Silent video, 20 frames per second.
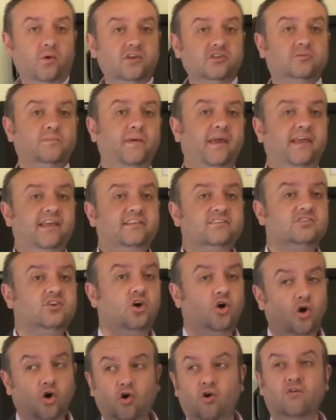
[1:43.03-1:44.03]
which means
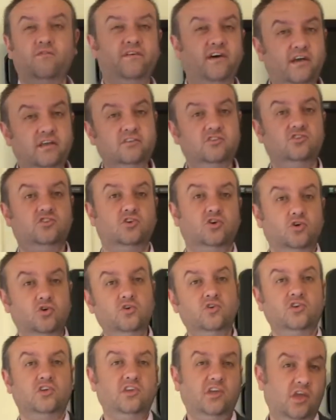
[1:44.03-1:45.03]
over
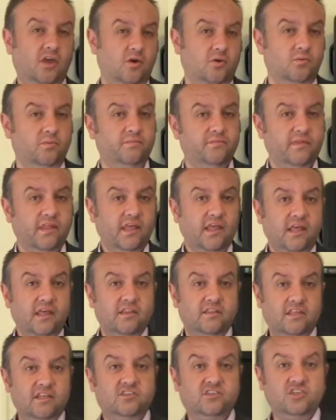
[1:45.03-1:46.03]
to you.
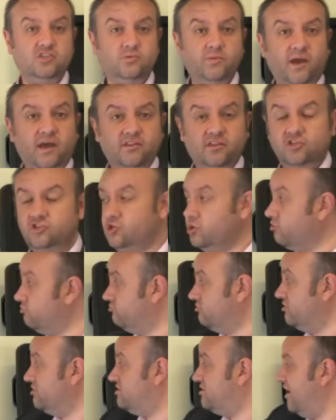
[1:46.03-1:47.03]
This is where the
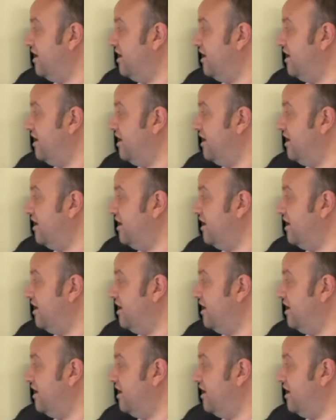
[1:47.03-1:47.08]
children